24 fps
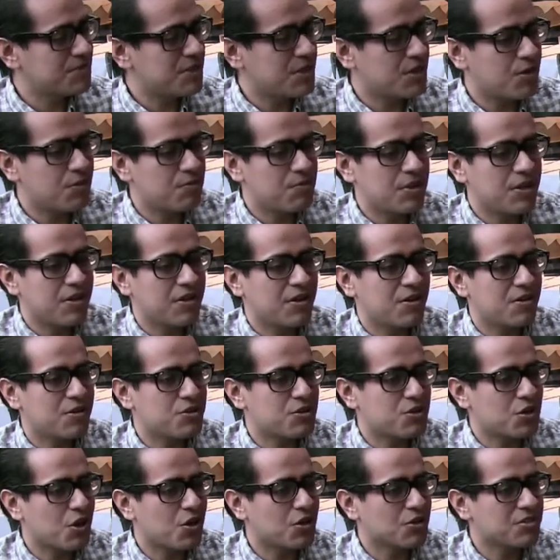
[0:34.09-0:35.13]
You know, being here
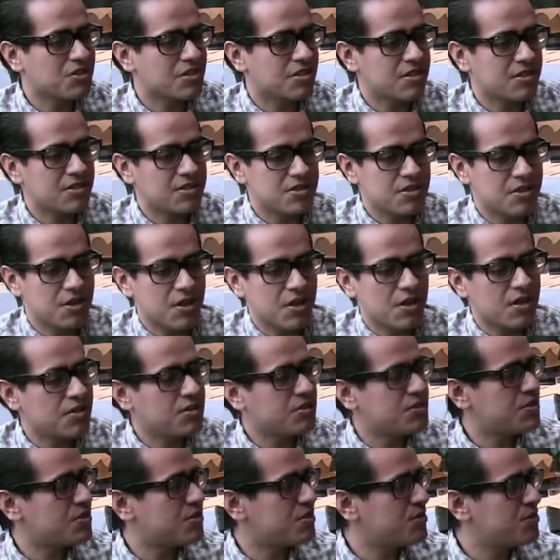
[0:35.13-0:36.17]
in Charleston,
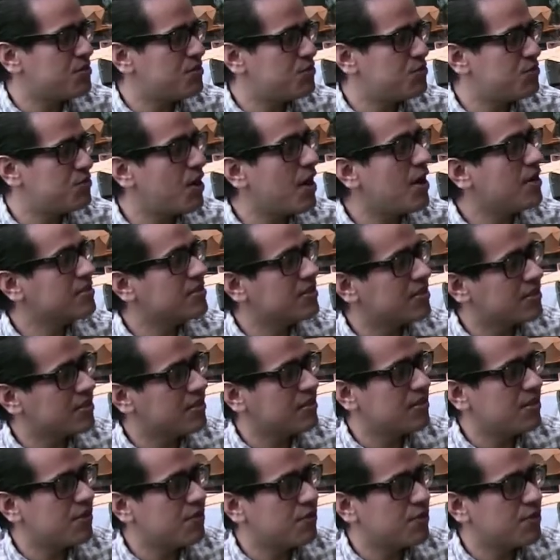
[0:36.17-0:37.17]
it's drastically